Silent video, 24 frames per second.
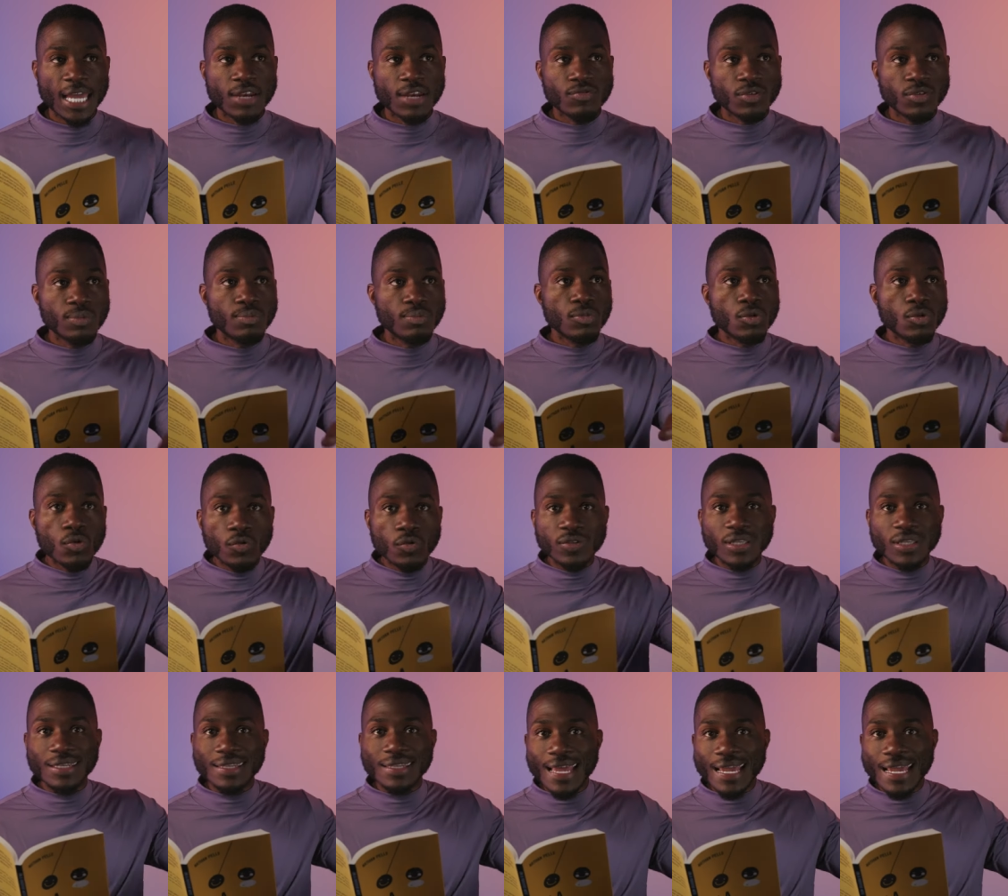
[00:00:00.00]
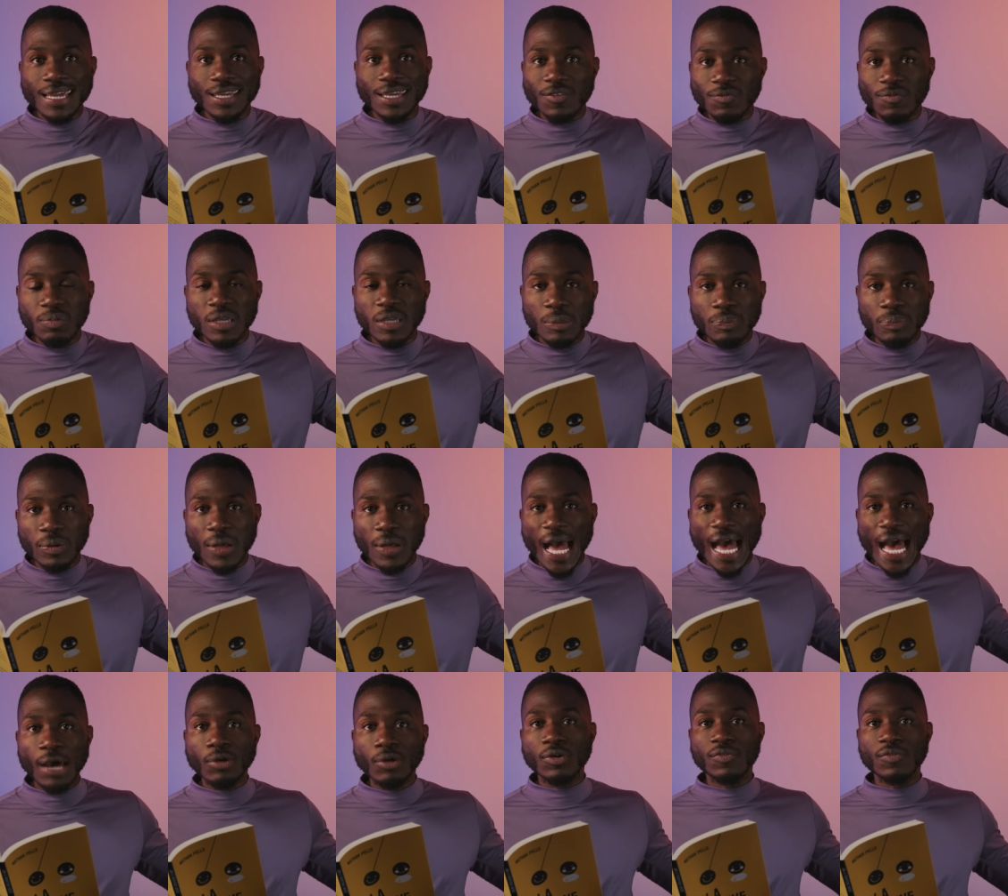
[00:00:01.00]
And remove the negative people
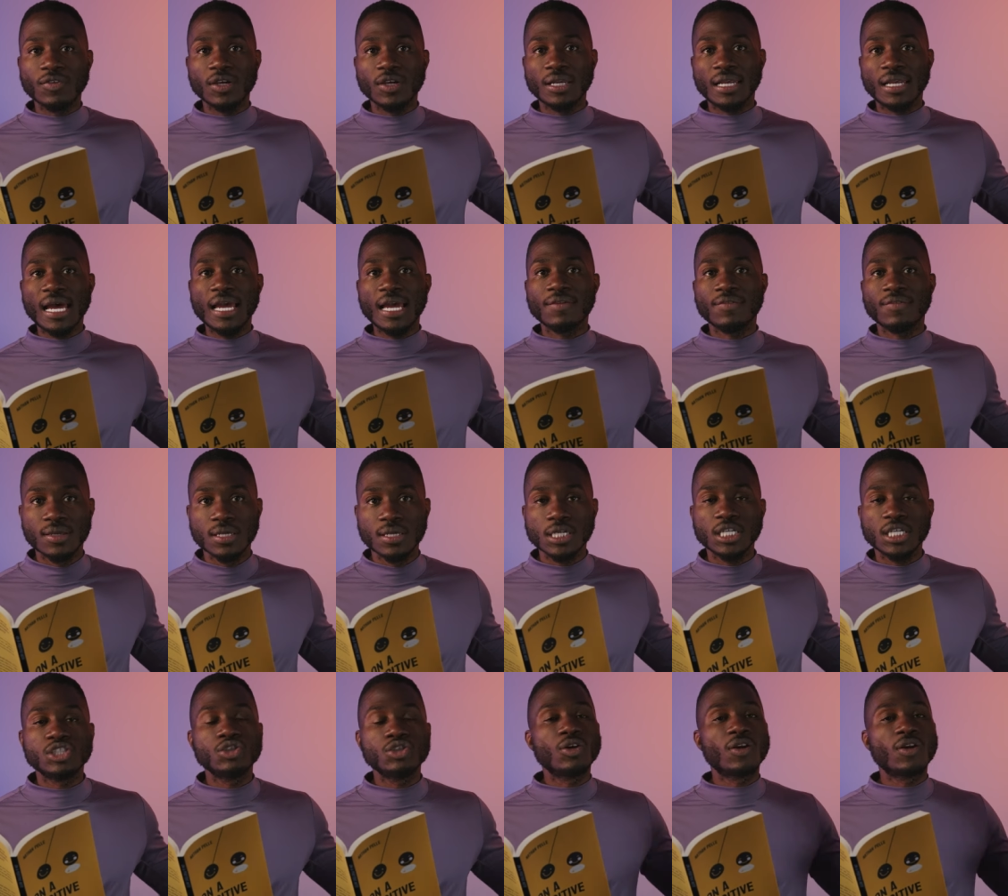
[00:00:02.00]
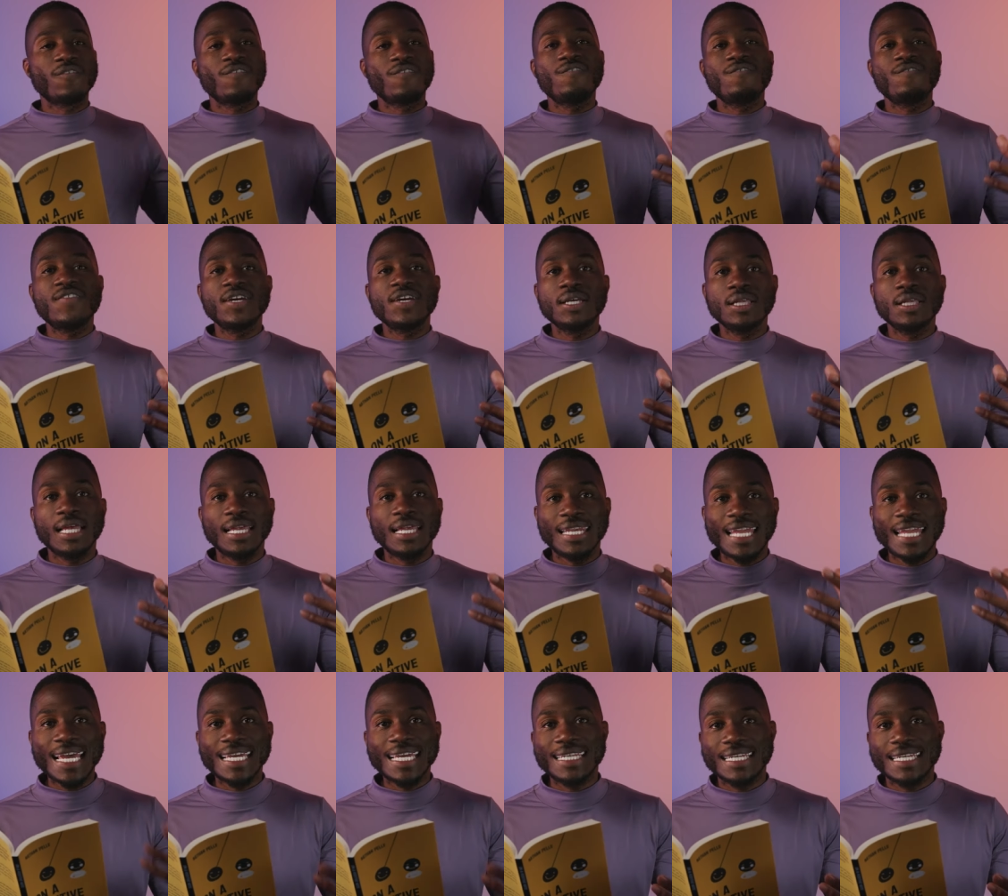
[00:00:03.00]
out of your life because you're going to feel a
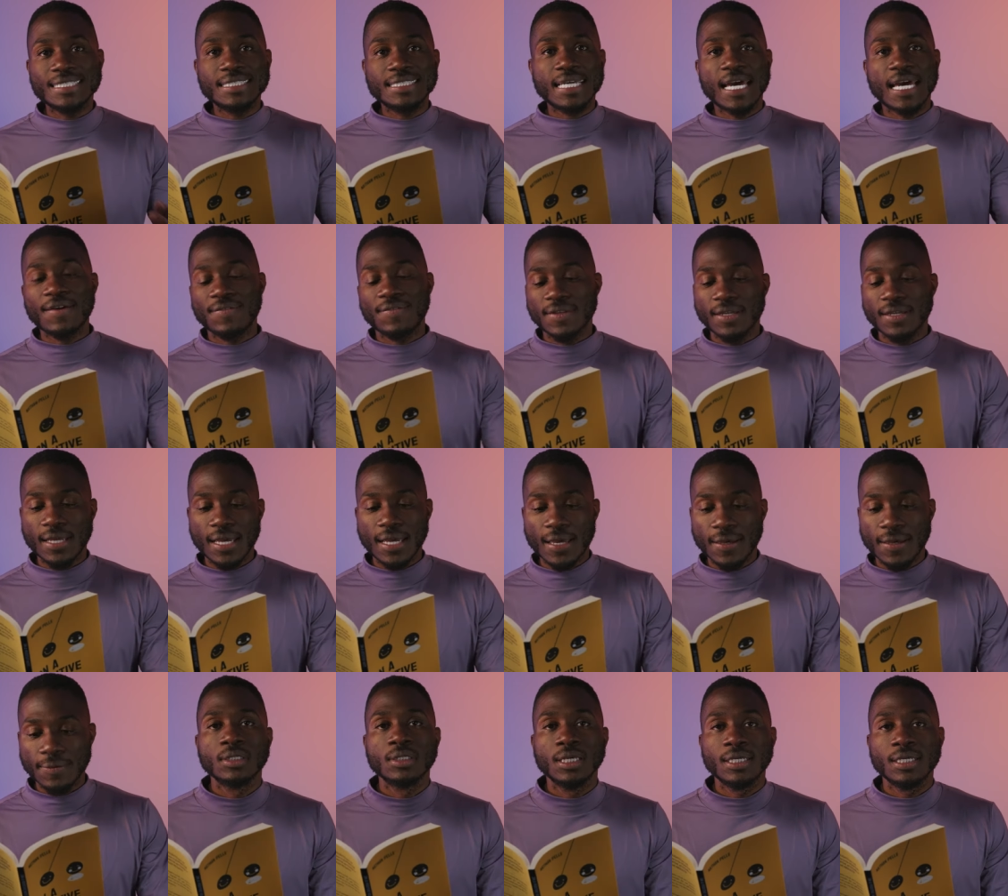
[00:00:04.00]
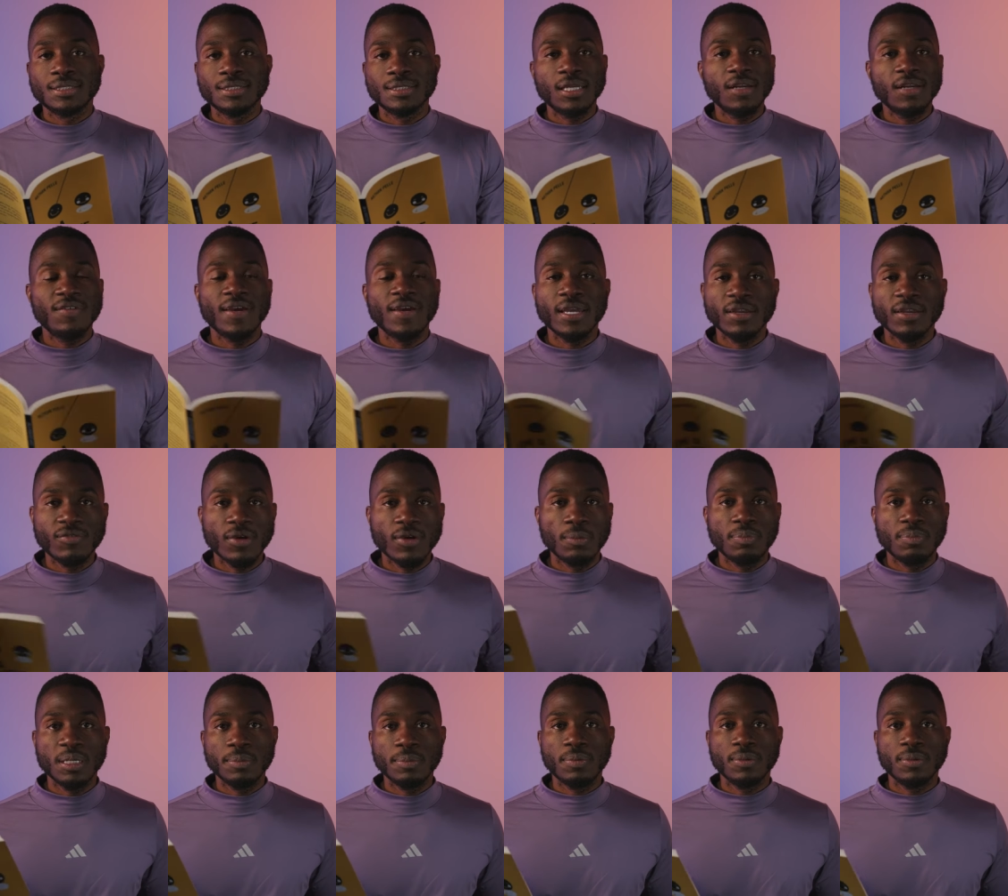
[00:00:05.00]
lightness after that. Instead of hanging around
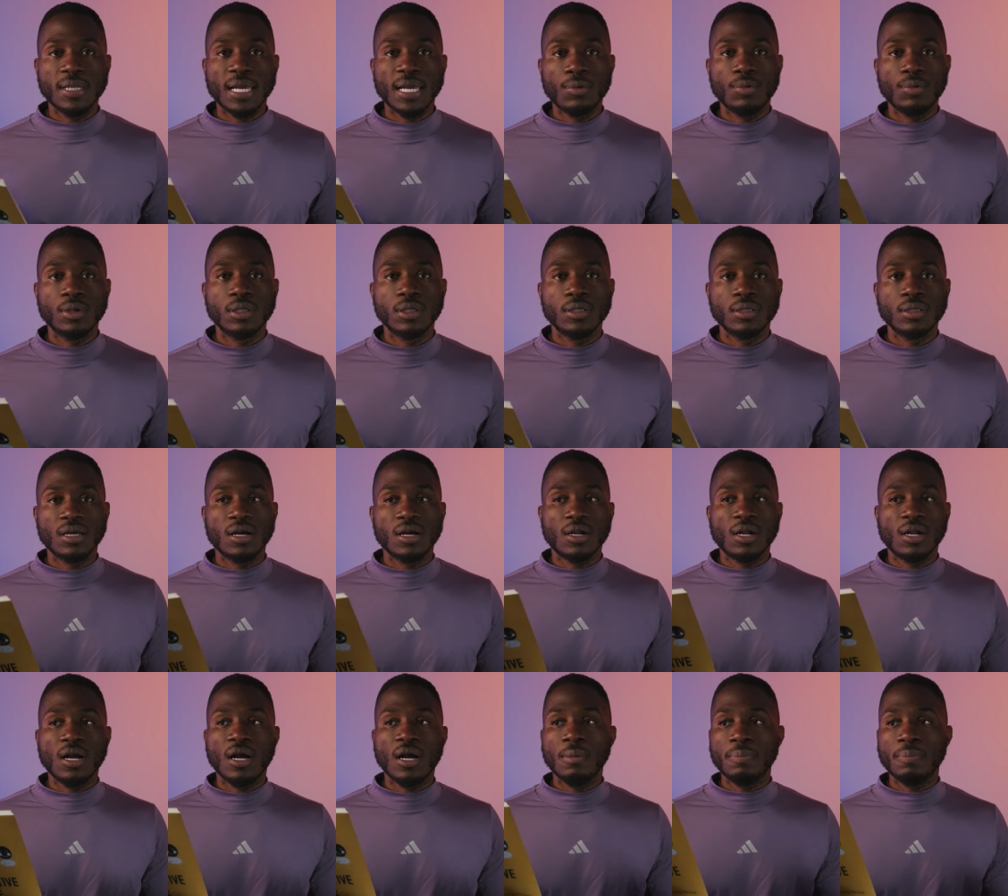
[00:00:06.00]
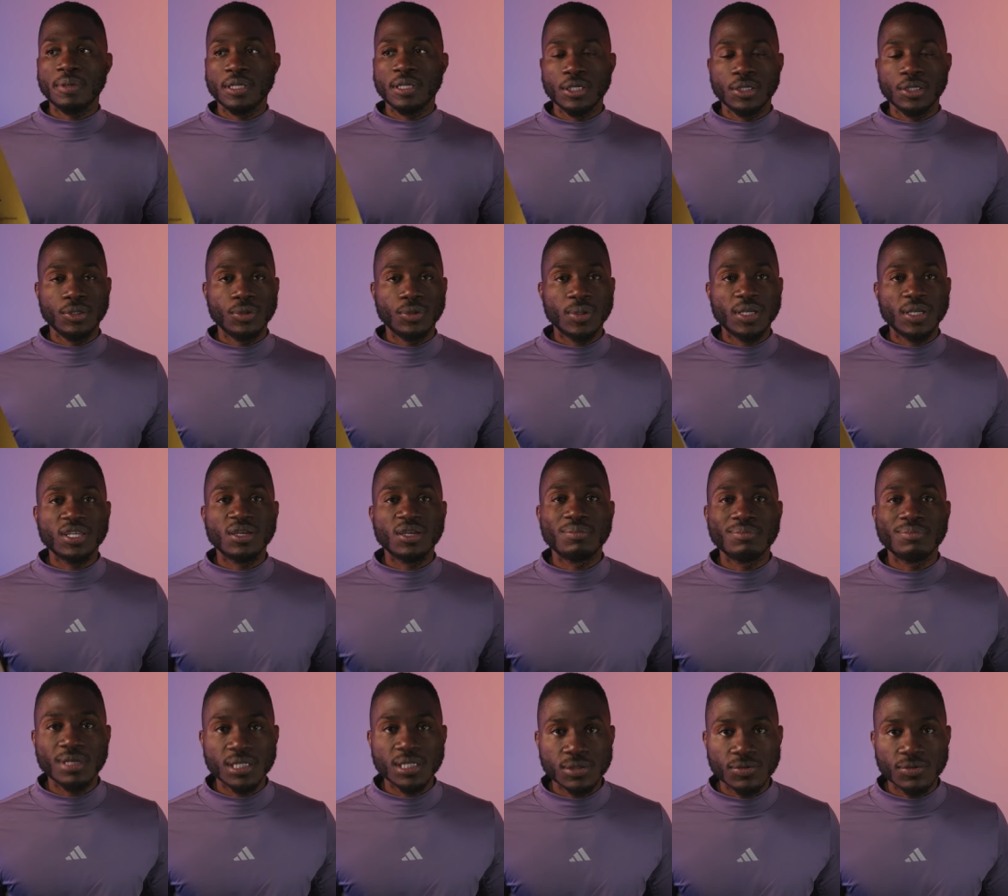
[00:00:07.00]
people that will accompany you in your
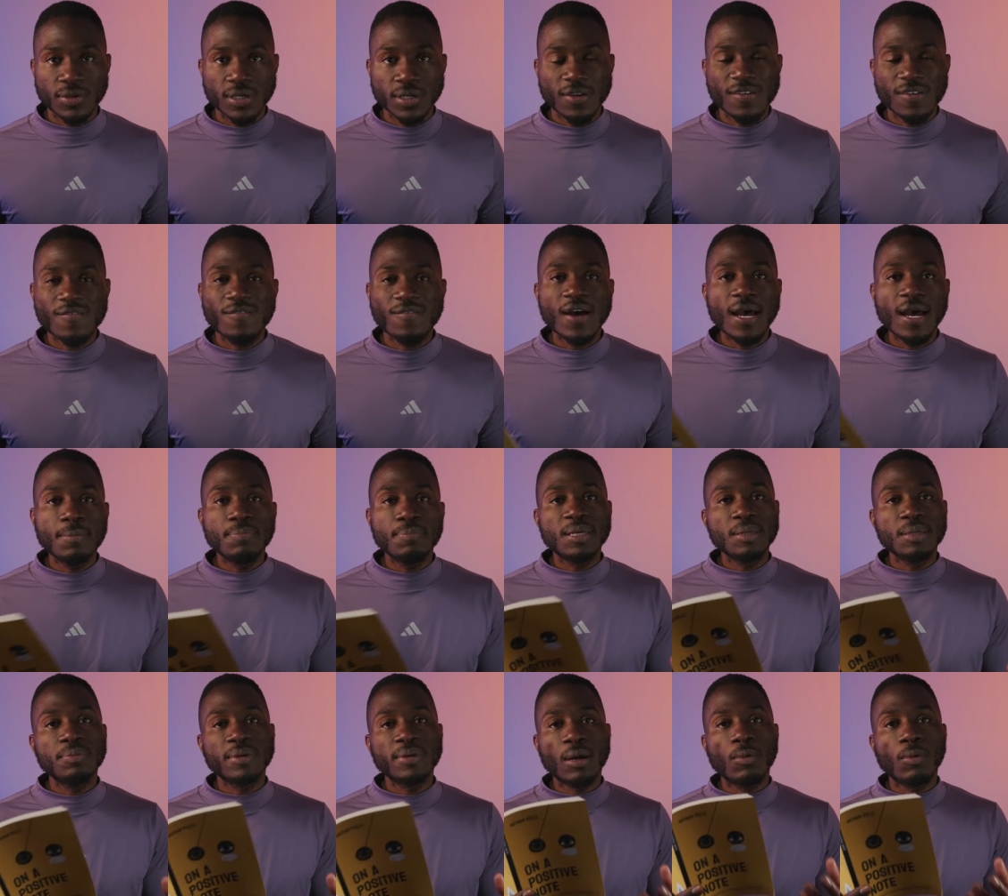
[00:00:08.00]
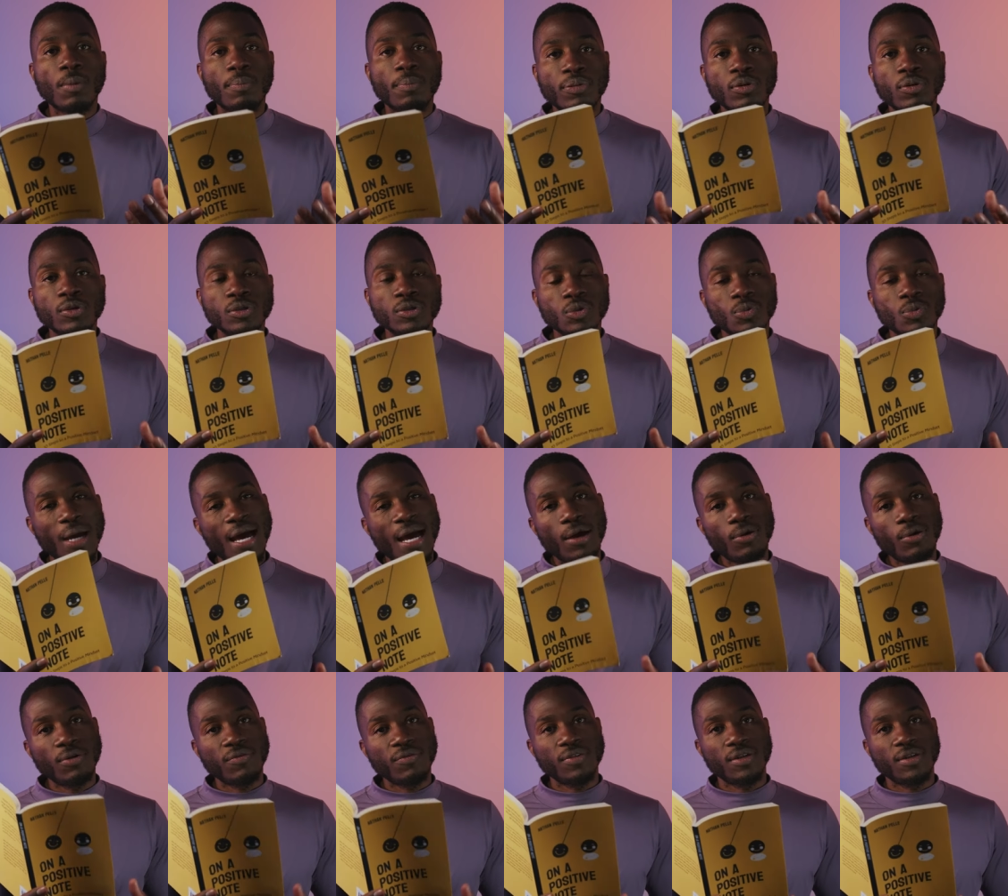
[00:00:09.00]
misery, find people that will pull you
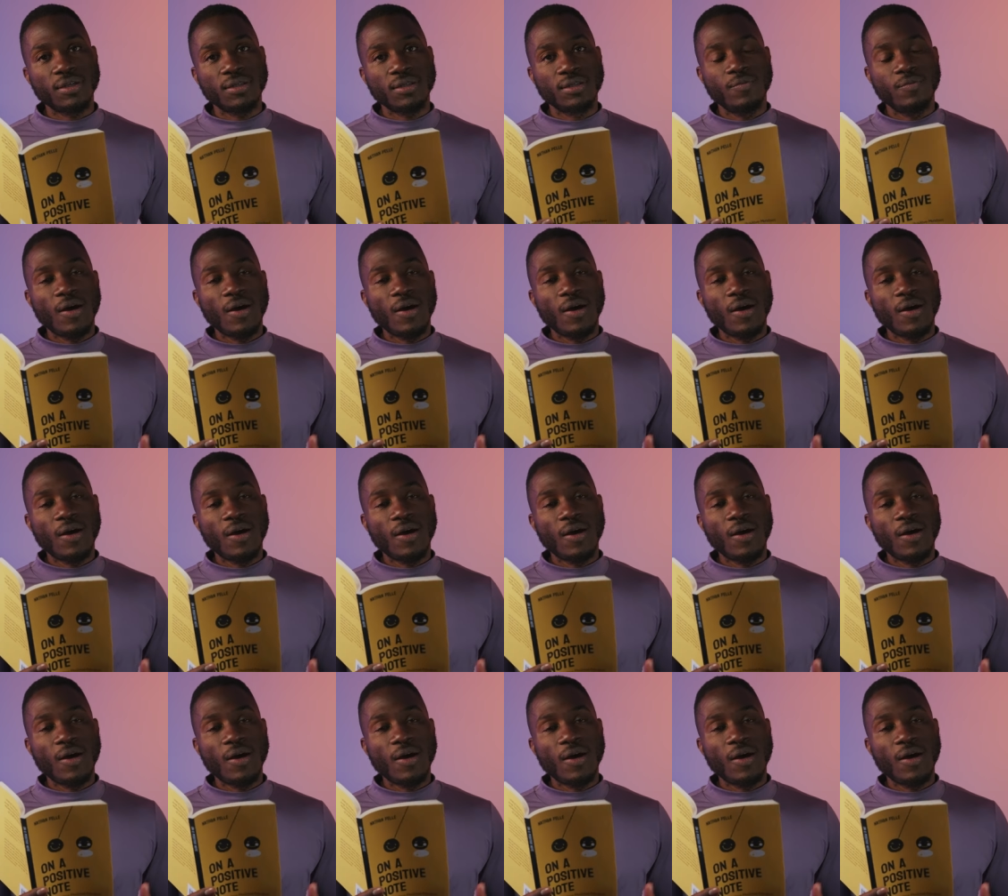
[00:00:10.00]
out of it.